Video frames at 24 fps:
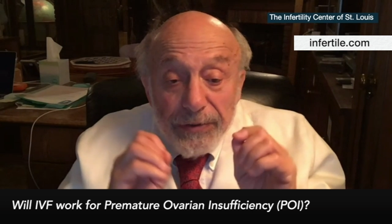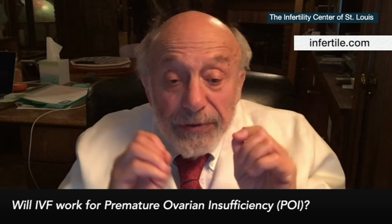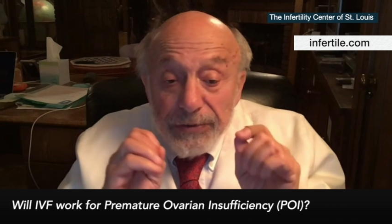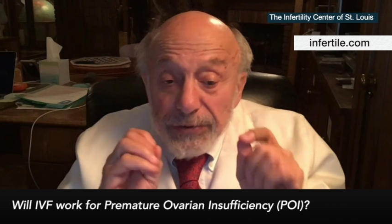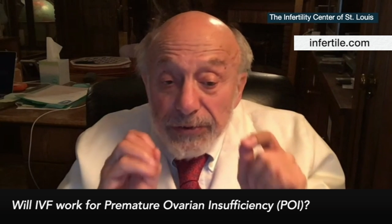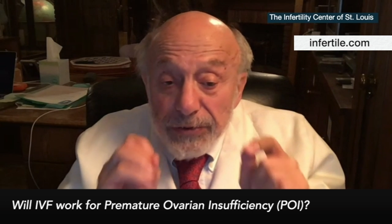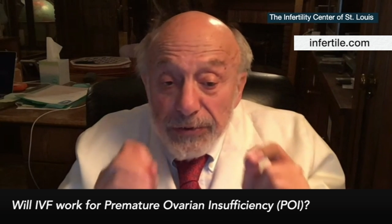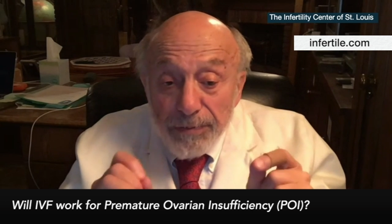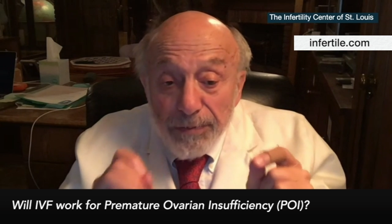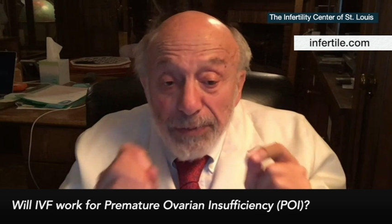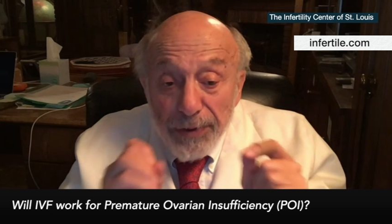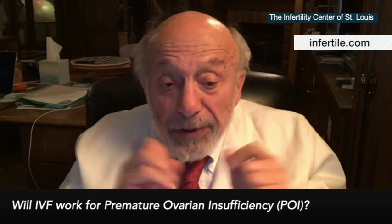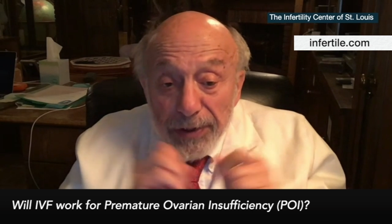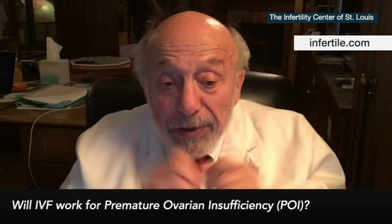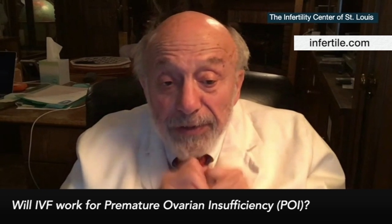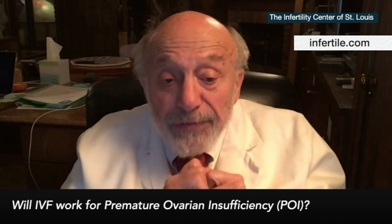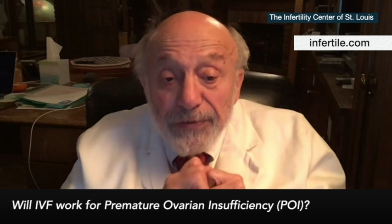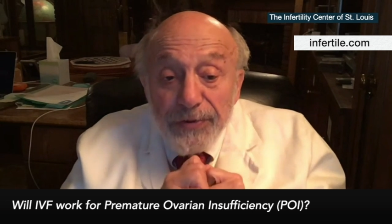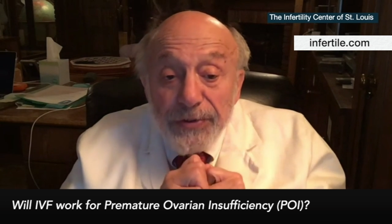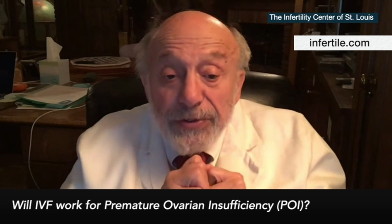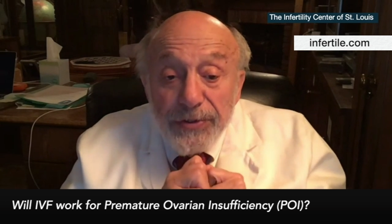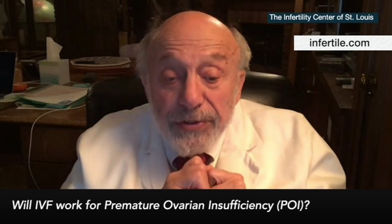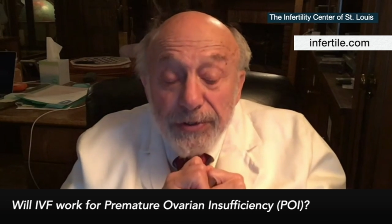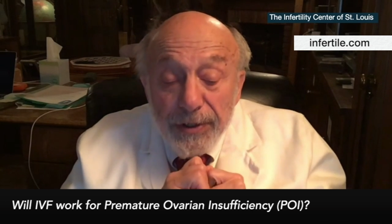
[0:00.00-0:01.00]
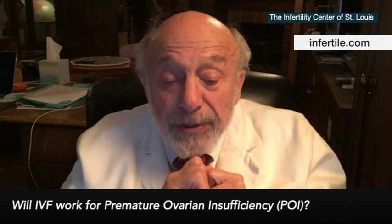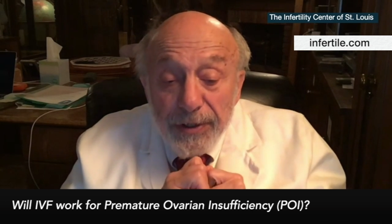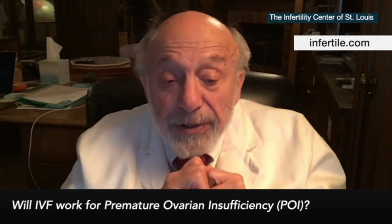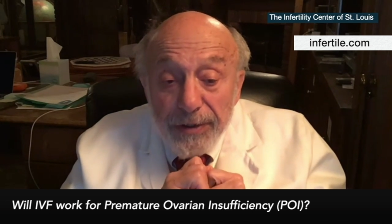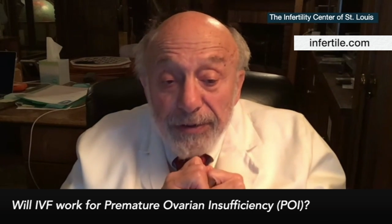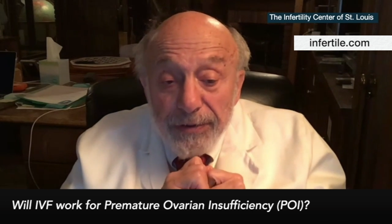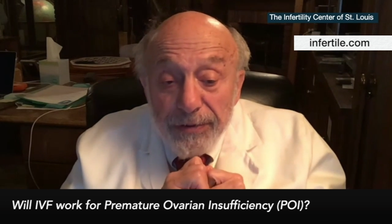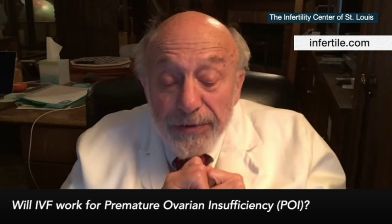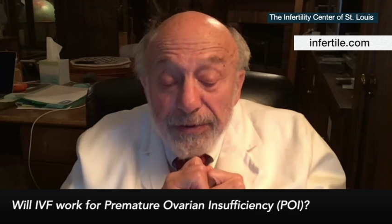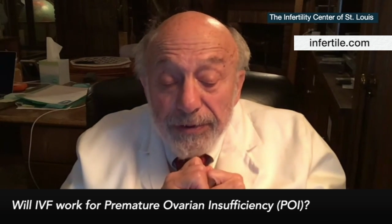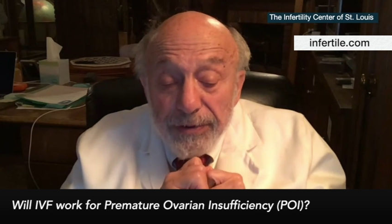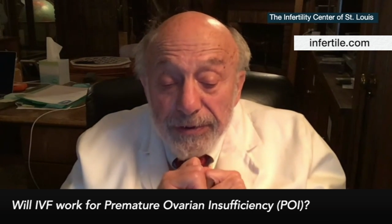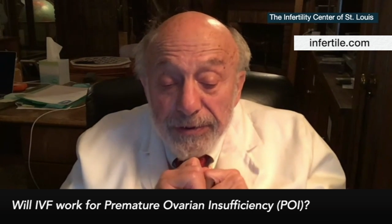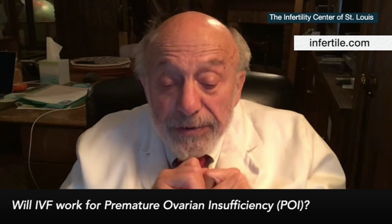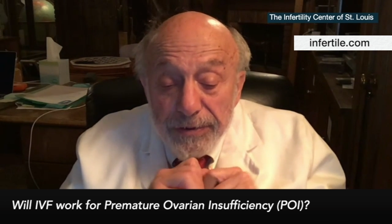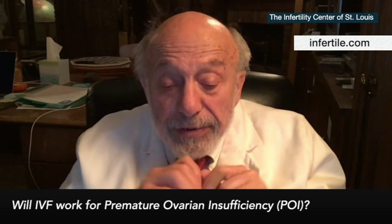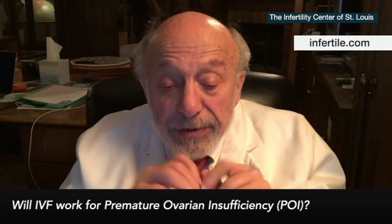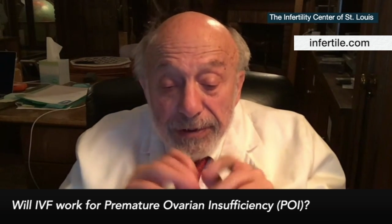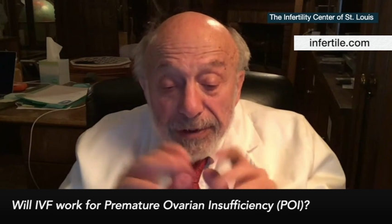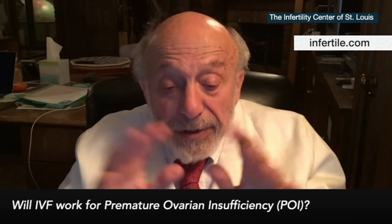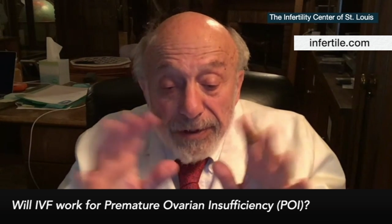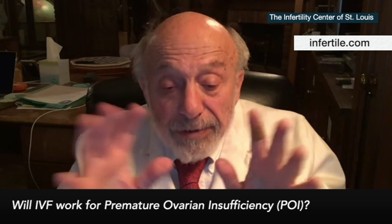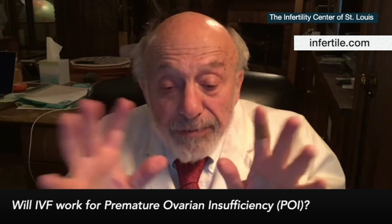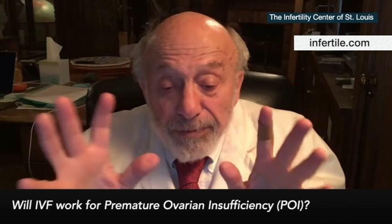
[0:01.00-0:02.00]
this is part of a study that is
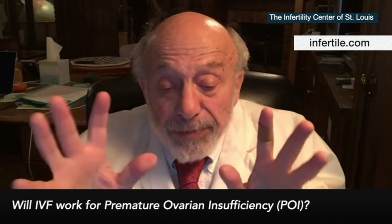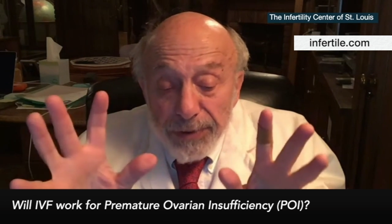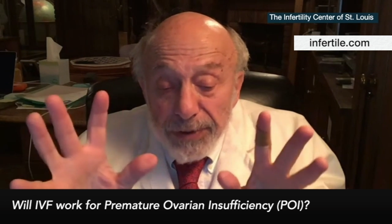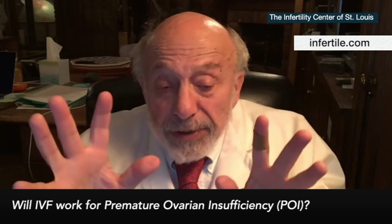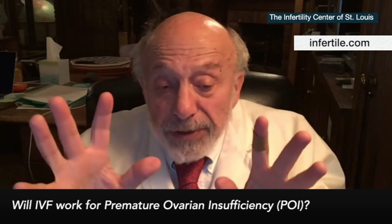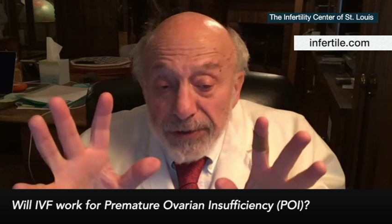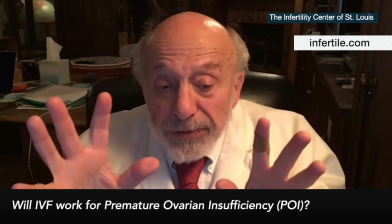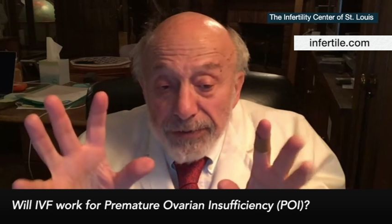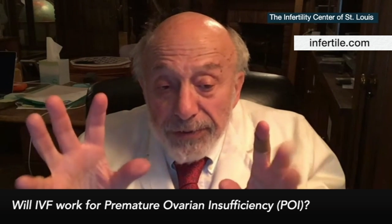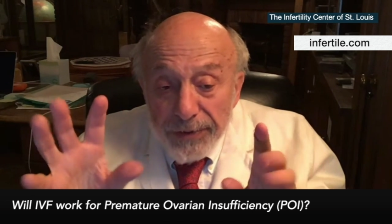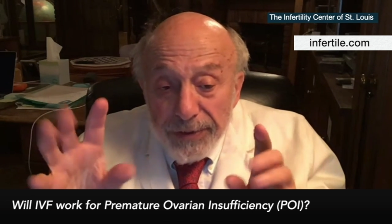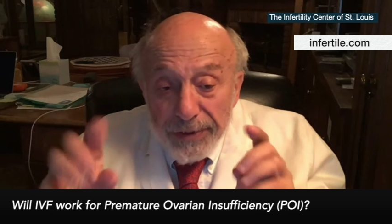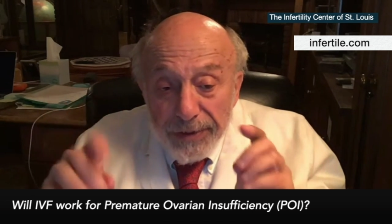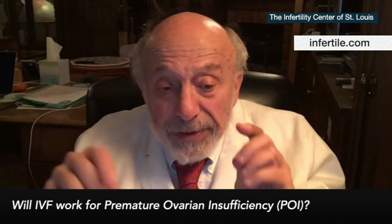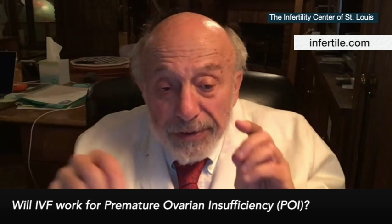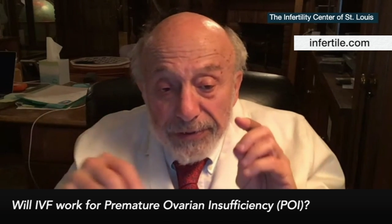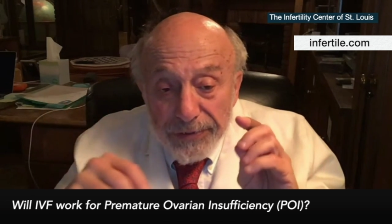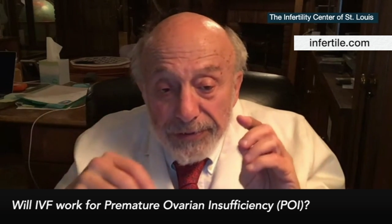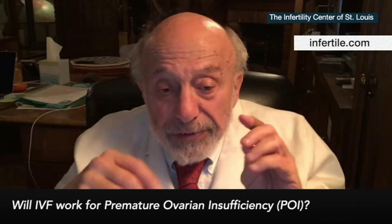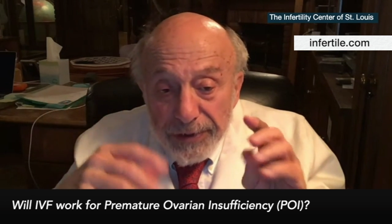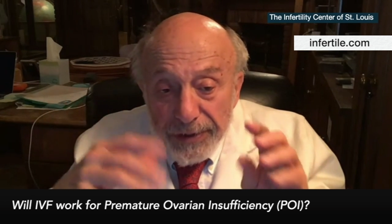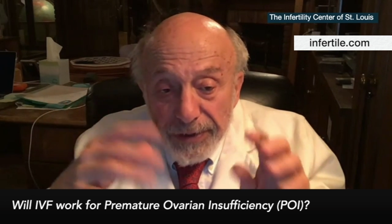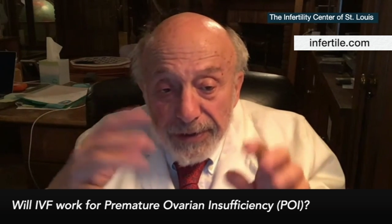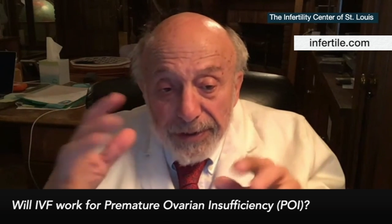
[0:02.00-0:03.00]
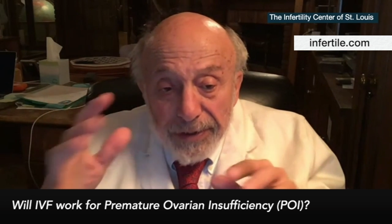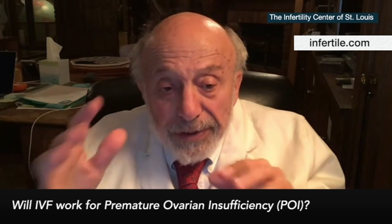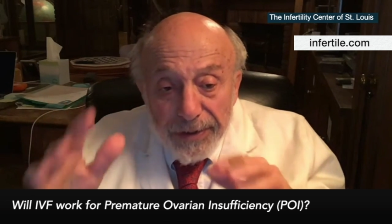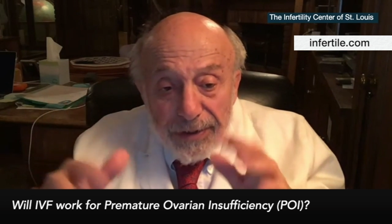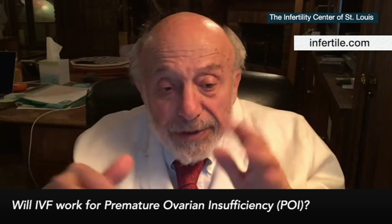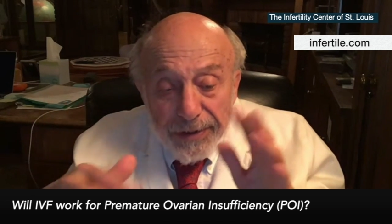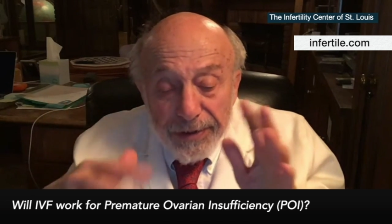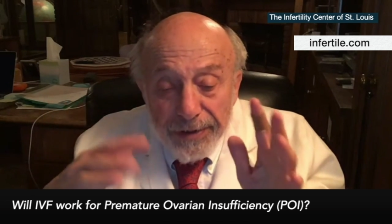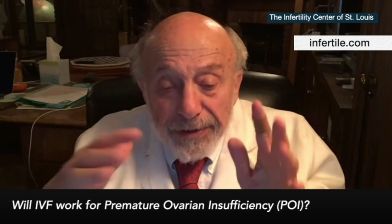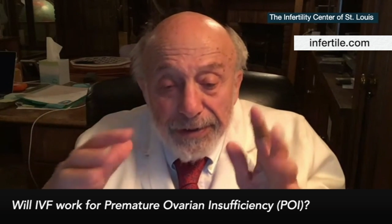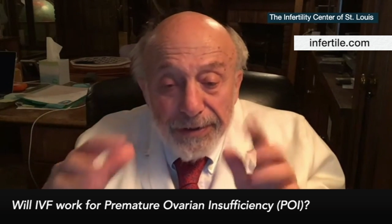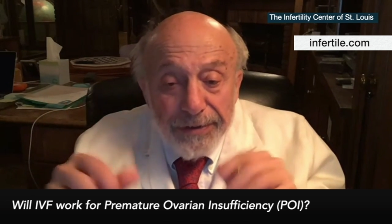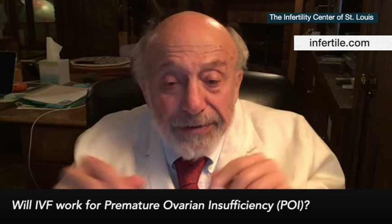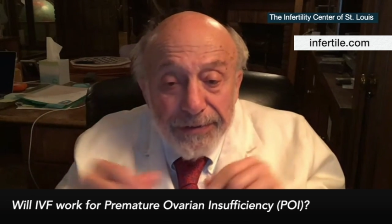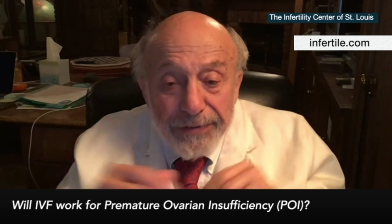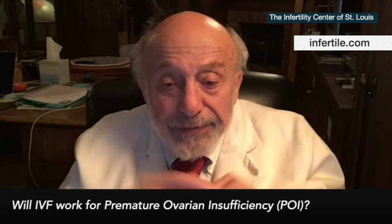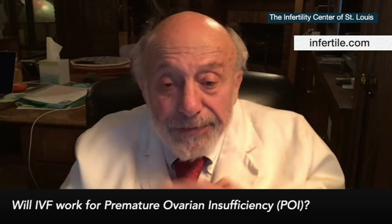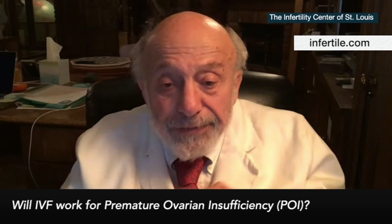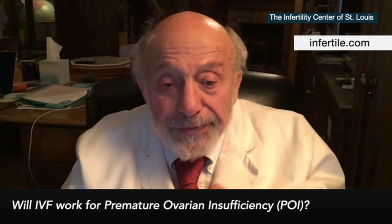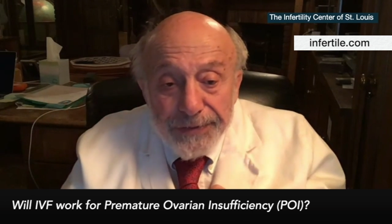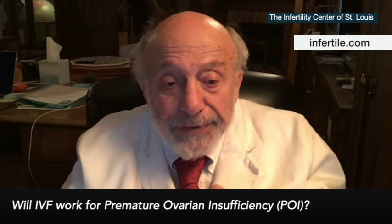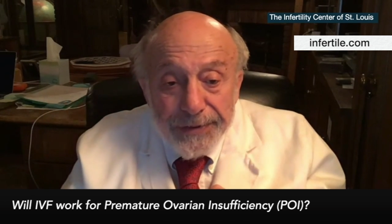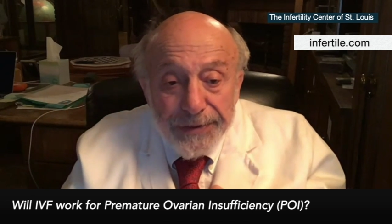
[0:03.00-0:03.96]
not baloney. It's not any kind of